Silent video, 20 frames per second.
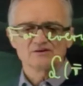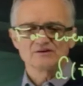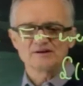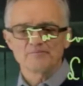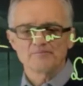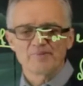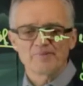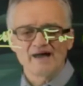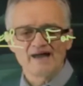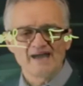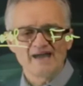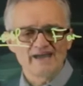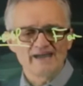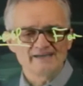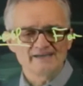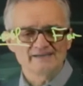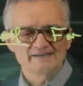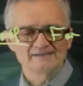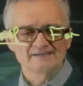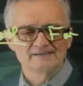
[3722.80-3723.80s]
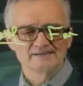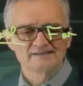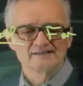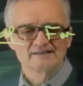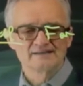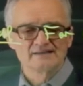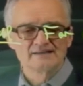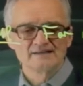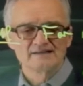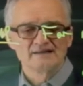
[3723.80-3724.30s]
the pi
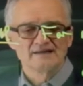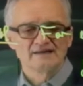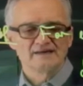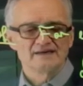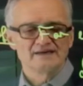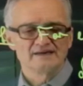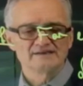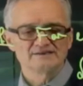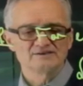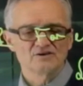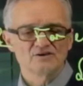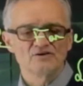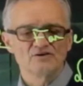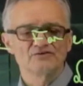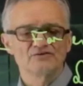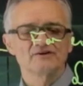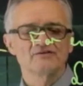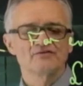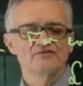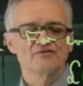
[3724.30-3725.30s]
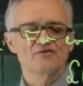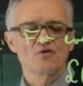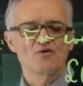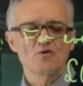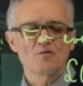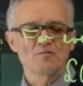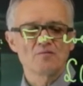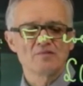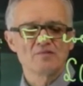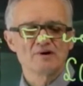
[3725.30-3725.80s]
is of the
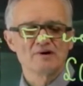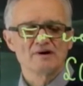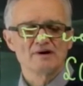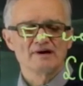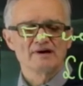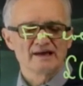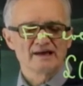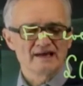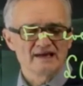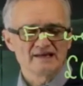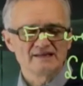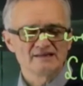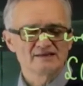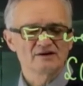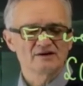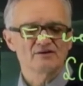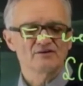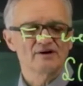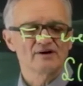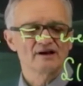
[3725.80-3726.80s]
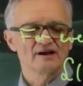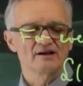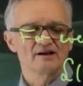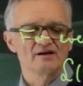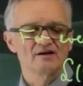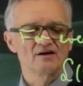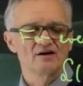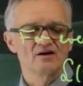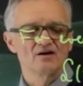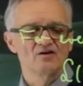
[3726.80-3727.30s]
form integral
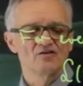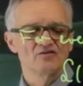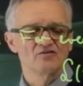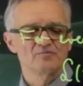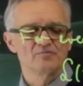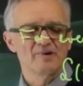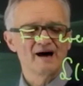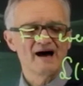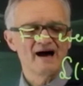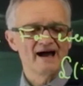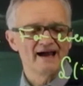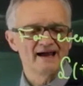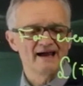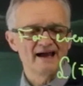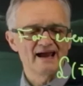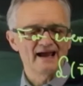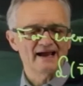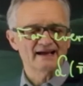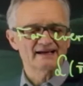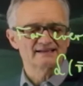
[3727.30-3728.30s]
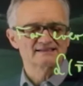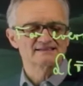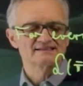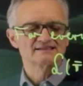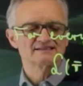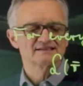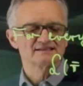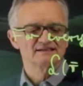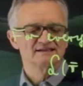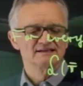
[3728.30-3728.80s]
of pi
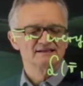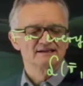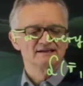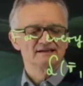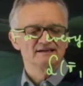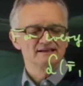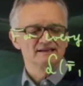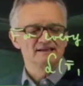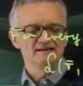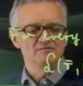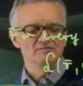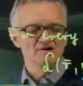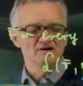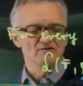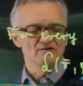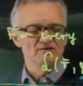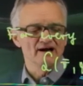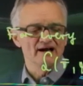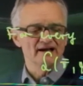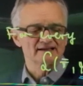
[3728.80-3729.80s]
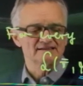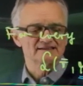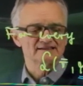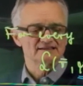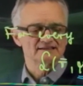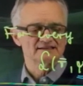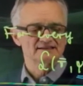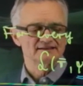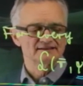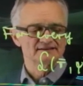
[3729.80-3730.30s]
x d mu x.